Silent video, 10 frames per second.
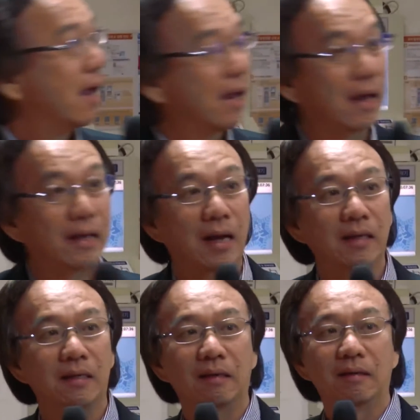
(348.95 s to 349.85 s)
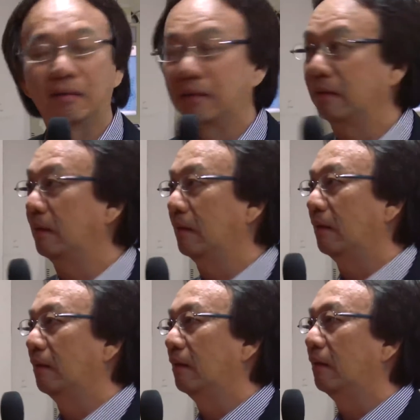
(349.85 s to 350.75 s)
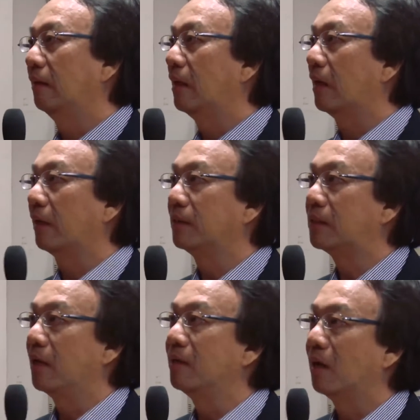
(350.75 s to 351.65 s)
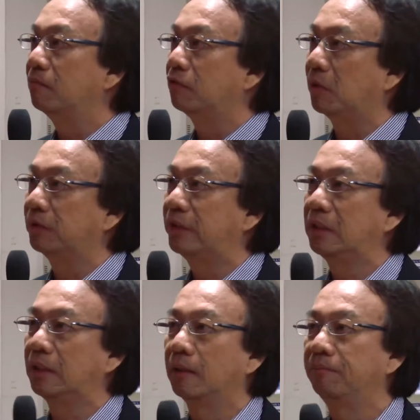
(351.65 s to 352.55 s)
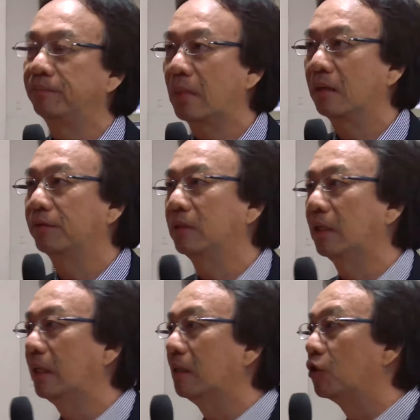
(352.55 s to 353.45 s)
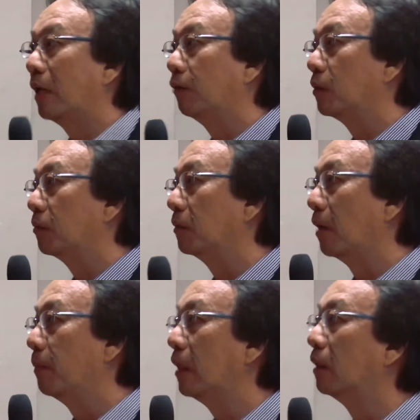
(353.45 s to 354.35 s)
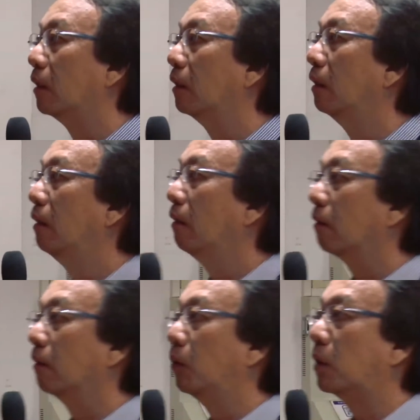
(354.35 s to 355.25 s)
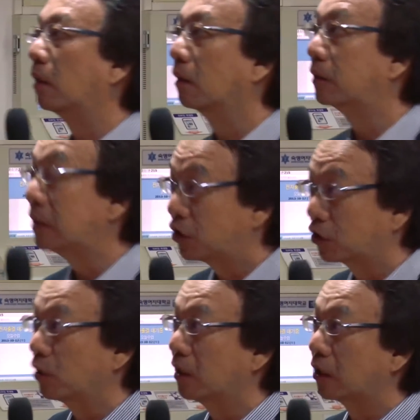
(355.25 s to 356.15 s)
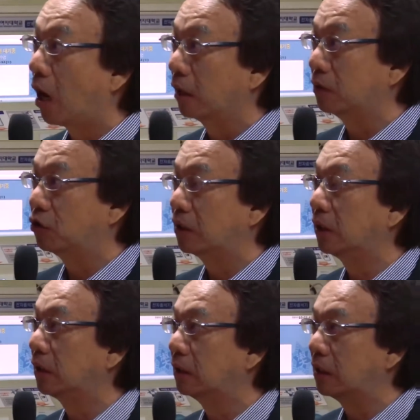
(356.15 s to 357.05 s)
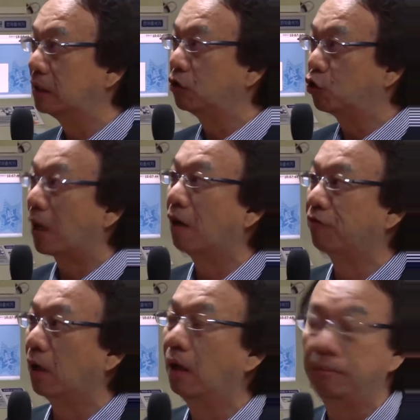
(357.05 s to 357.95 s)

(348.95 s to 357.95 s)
And I signed up for the English language program in a local teacher training college in Java.